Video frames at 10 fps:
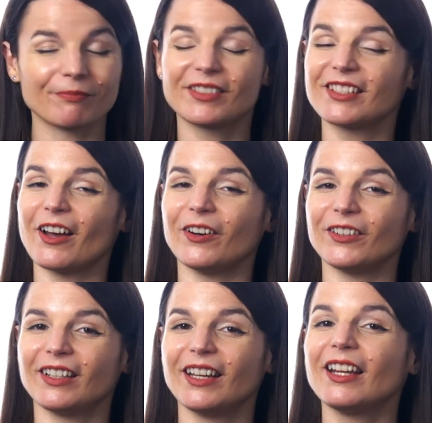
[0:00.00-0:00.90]
So,
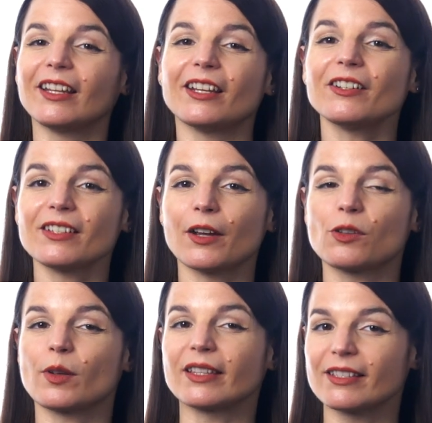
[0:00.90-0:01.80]
here's how
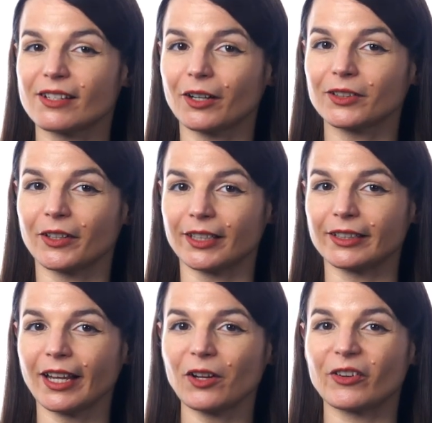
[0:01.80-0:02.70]
you can start learning a
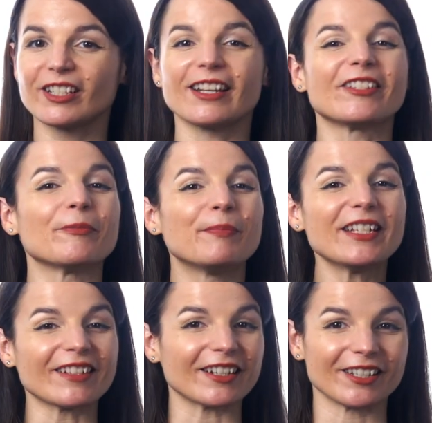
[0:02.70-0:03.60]
language as a
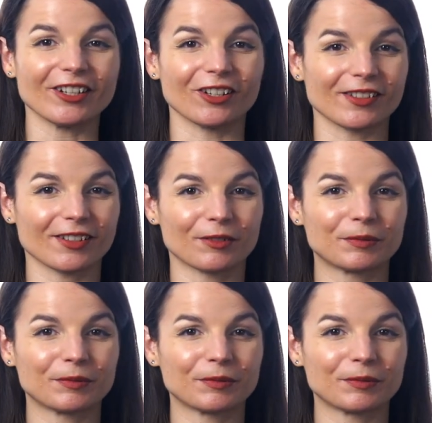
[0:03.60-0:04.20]
busy adult.